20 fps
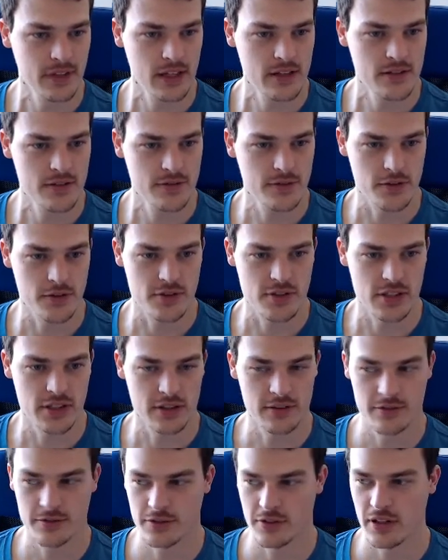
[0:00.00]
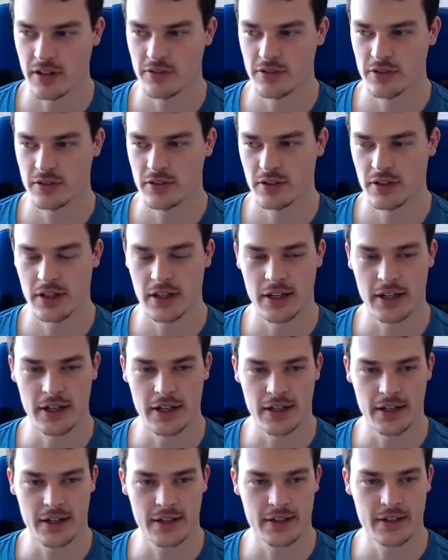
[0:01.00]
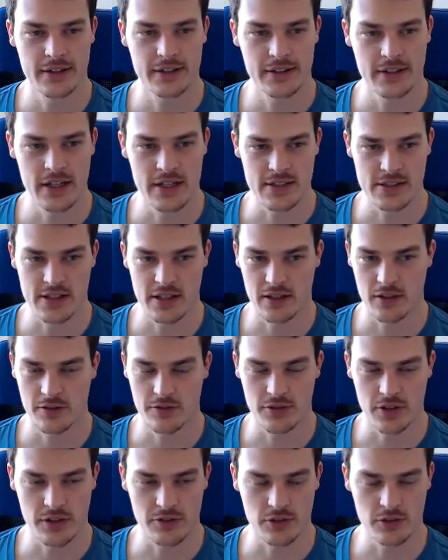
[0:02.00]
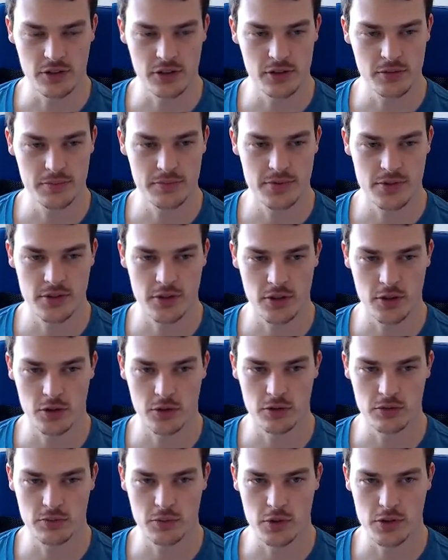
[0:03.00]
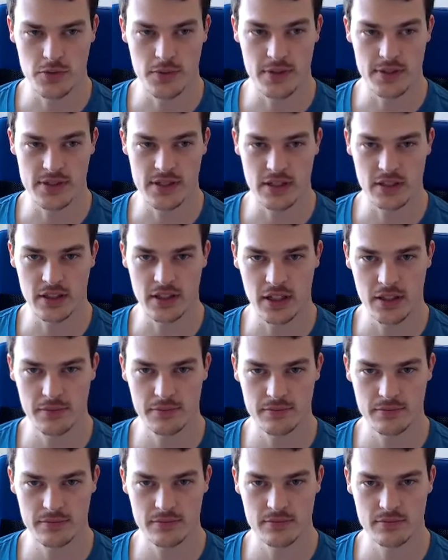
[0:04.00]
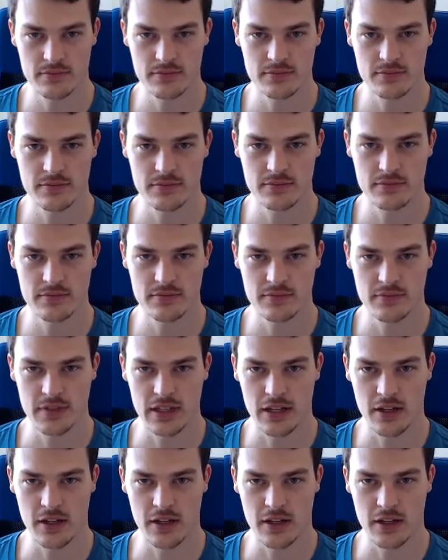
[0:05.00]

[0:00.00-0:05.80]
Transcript: First thing, forever. Inside the forever loop. So once we set it up, they